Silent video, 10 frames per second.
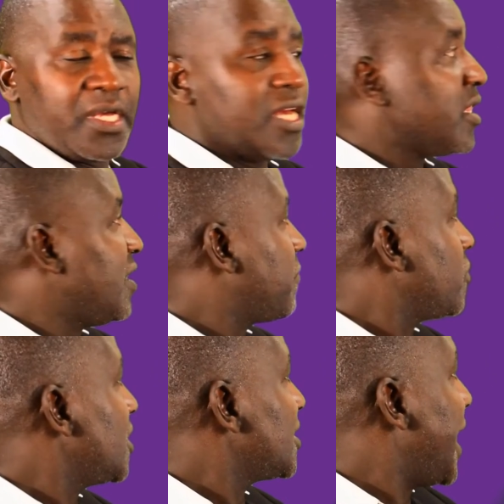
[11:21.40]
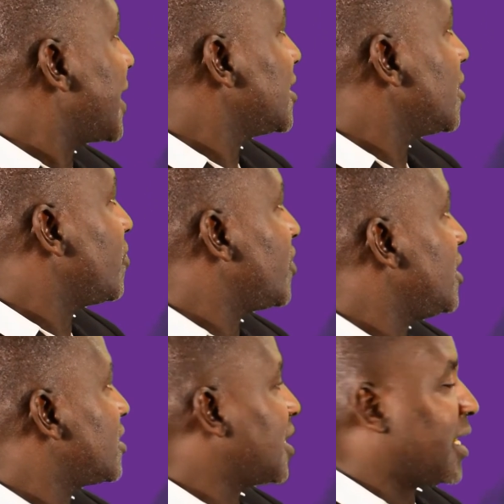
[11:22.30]
The forces acting on this
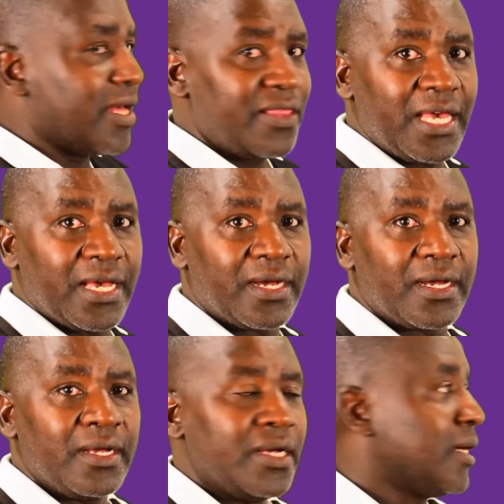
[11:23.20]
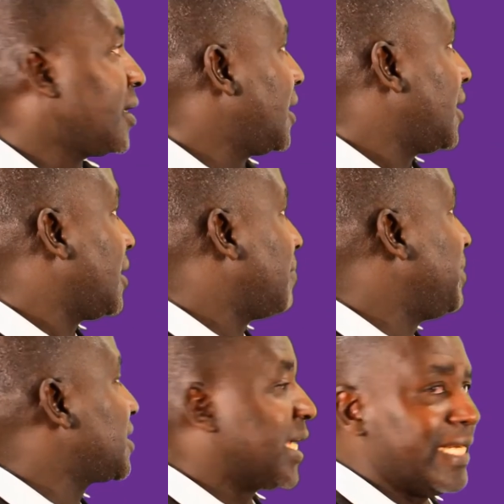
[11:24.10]
car, there are
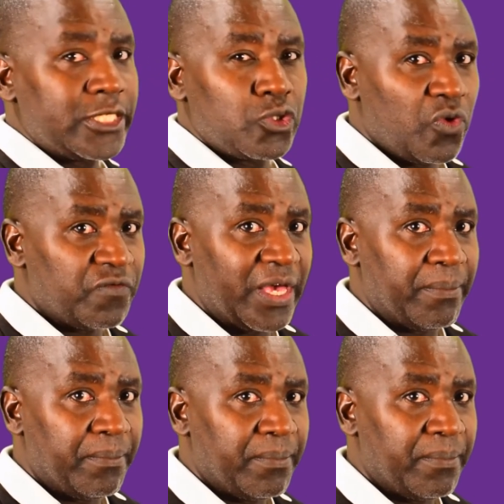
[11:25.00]
basically two of them.